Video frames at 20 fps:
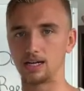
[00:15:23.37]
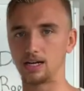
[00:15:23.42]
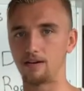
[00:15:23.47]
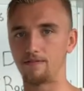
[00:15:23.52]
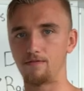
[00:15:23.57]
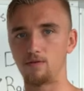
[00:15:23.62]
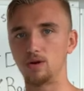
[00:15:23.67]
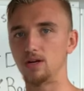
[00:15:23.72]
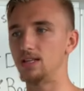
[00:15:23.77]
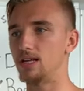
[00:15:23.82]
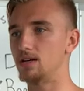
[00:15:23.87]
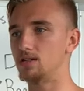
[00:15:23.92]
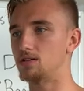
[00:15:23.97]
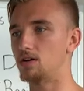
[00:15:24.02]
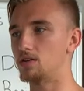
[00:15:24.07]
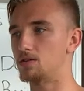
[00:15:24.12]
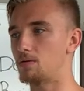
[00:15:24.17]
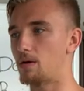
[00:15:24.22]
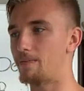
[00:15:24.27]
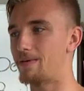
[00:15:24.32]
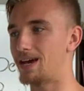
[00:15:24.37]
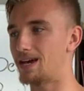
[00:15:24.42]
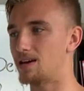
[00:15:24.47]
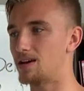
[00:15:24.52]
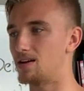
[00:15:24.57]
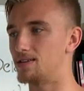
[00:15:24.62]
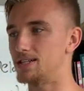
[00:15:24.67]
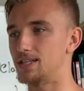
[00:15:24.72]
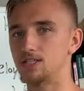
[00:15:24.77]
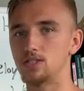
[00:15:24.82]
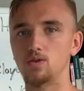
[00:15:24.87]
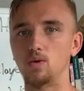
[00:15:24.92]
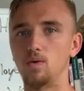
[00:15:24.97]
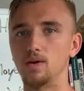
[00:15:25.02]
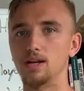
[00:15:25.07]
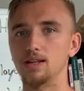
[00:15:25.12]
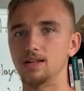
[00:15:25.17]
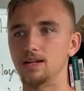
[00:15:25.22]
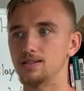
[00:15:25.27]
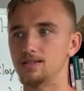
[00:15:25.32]
I got $40,000 in my bank account. That's
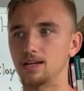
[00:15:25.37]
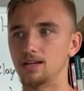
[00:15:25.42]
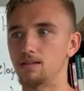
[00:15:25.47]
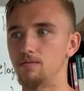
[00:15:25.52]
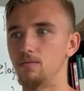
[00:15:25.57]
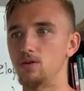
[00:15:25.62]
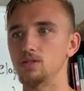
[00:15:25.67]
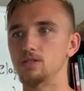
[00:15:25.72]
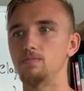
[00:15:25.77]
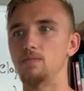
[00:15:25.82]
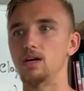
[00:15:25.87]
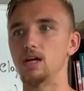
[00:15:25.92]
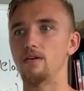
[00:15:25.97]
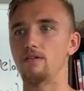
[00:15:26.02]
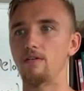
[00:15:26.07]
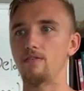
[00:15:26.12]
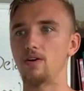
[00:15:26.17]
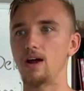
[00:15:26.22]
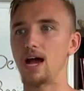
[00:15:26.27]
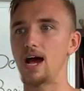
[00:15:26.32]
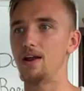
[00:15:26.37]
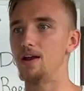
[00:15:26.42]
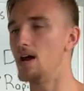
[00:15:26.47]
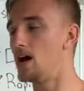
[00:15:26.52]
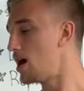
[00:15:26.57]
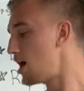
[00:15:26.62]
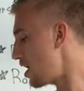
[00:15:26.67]
20 that's like the most money I've ever had.